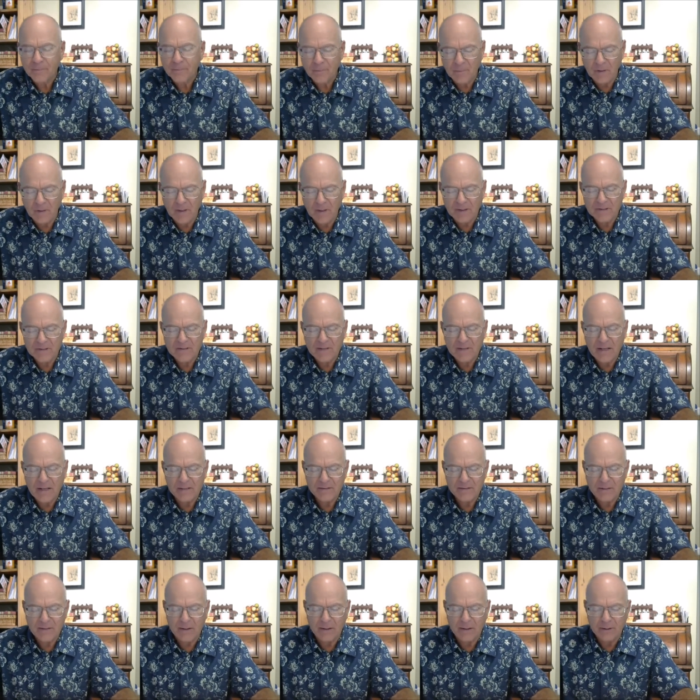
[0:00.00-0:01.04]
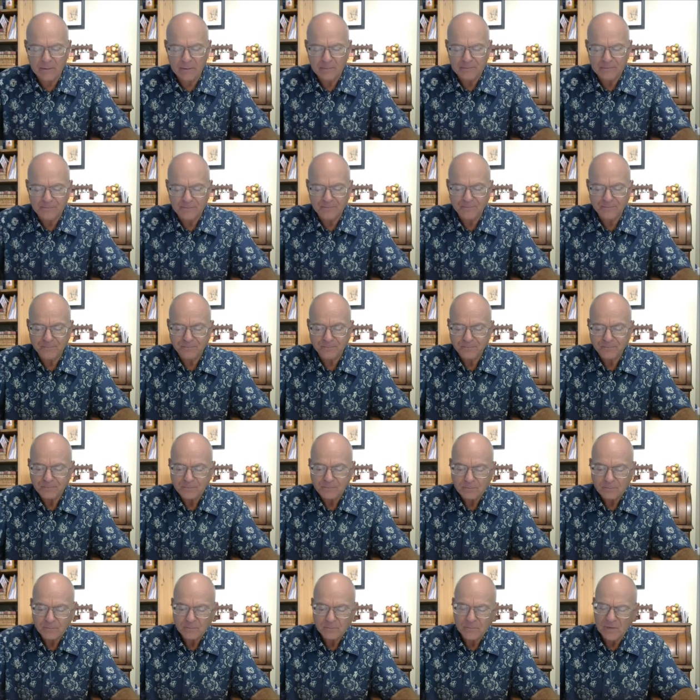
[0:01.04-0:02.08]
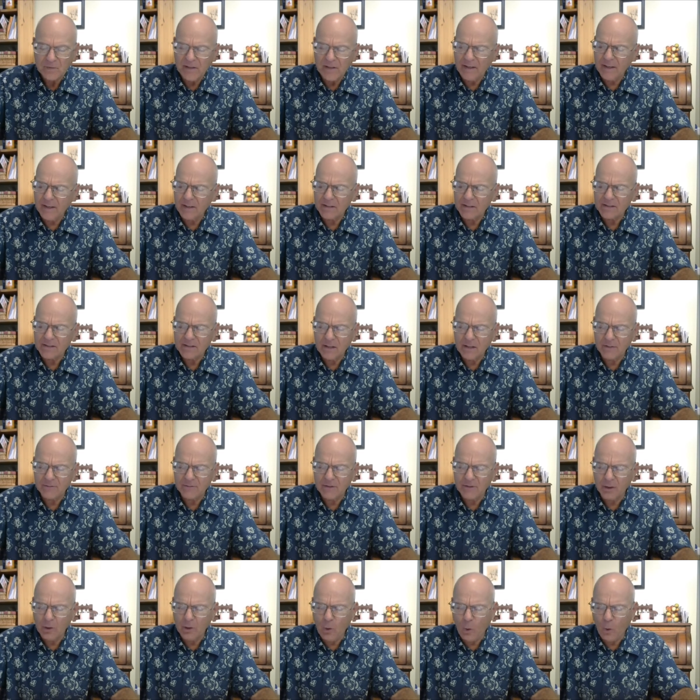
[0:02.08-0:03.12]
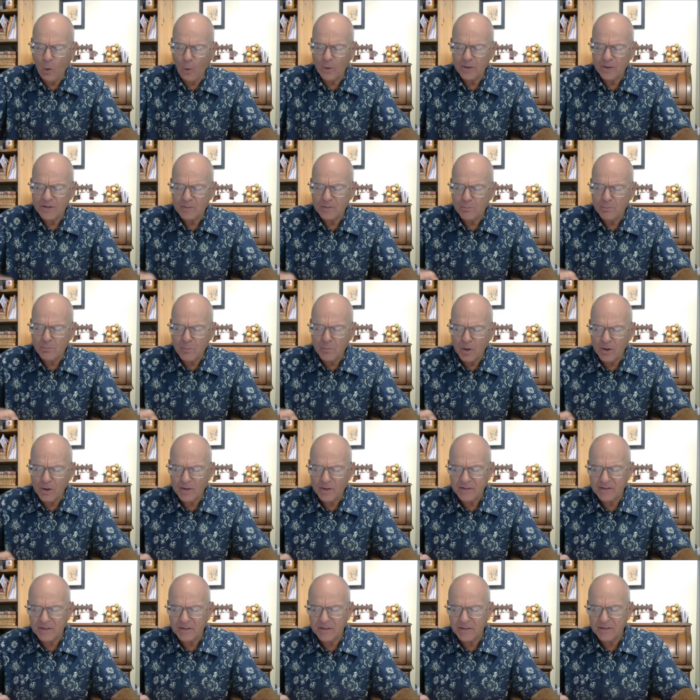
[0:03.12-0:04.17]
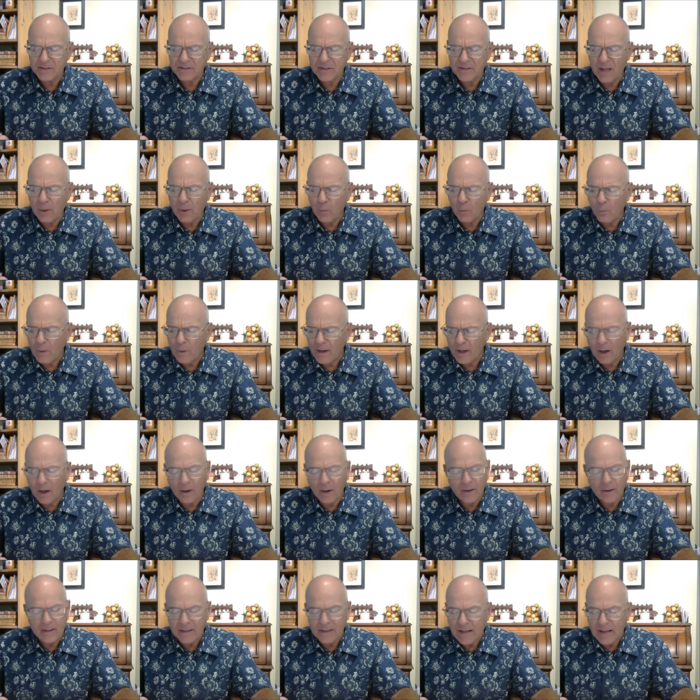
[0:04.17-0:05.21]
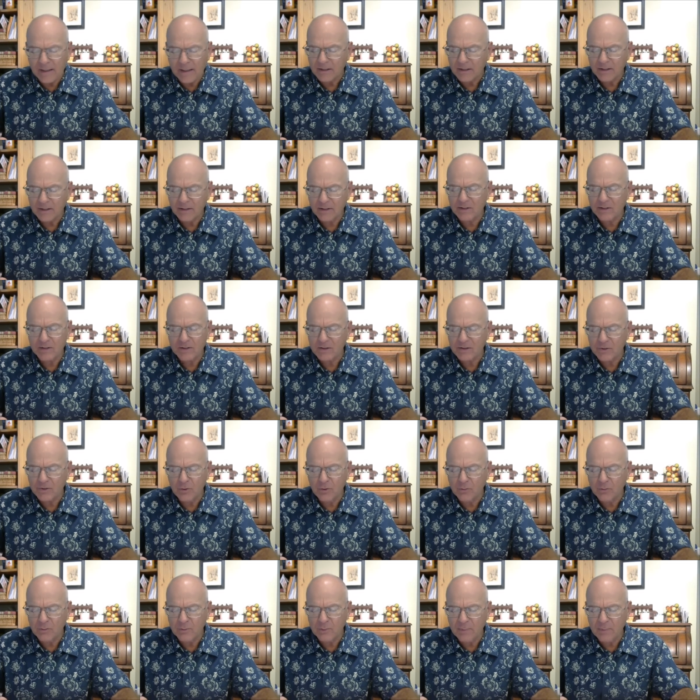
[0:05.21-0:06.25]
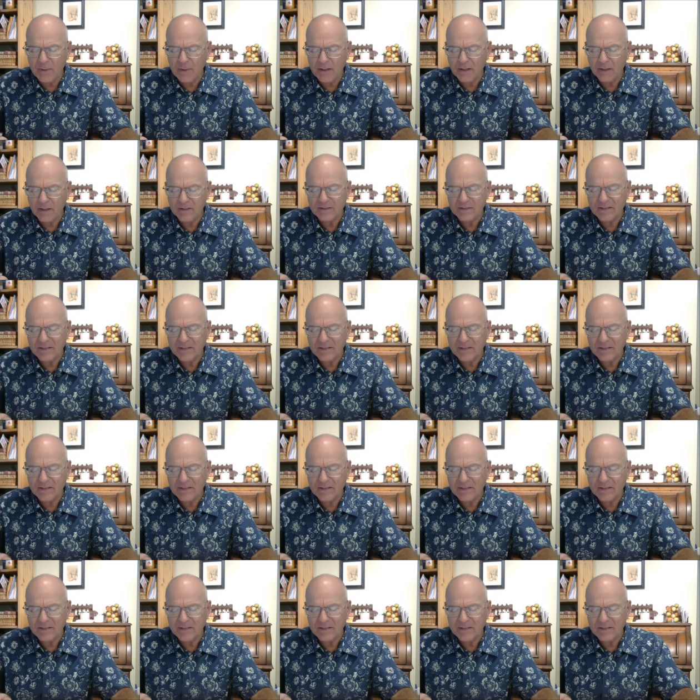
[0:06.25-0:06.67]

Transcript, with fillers: it says here, it is of the Lord's mercies that we are not consumed because